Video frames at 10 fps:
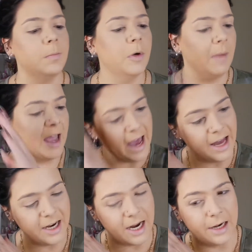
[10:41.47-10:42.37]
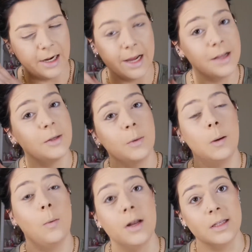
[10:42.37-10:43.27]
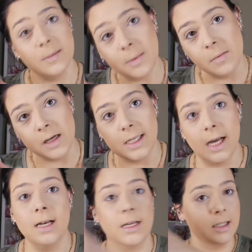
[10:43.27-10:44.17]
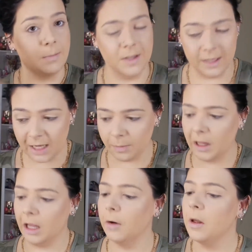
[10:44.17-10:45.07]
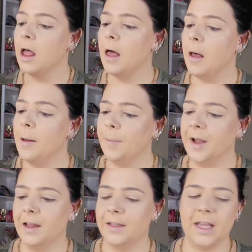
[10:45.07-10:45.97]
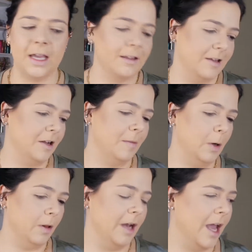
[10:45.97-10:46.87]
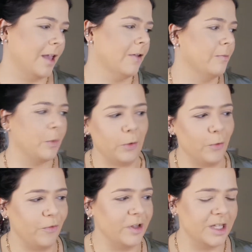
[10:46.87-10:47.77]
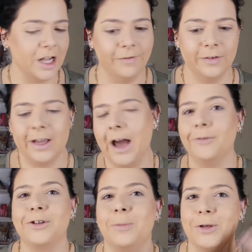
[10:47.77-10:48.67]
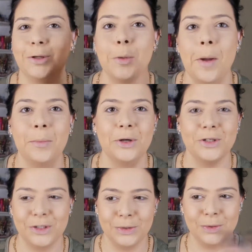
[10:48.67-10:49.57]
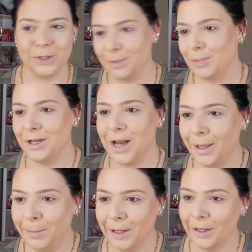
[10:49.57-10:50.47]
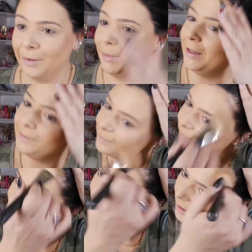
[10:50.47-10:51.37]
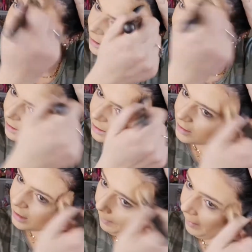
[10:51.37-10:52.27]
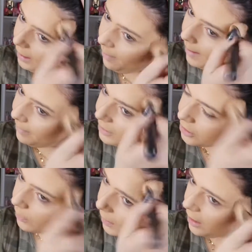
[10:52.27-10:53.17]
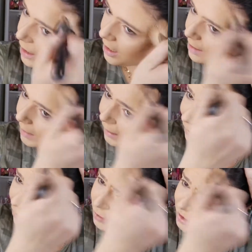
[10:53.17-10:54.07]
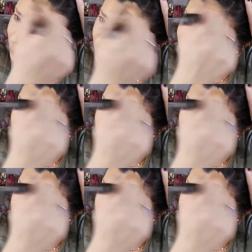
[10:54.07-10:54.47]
put my head in at night, so when I want to sleep on my side, I sleep in the neck pillow. But it's like during the middle of the night, you move and stuff, like how are you supposed to remember to sleep in the neck pillow? But somehow I've been doing it, and my ears have been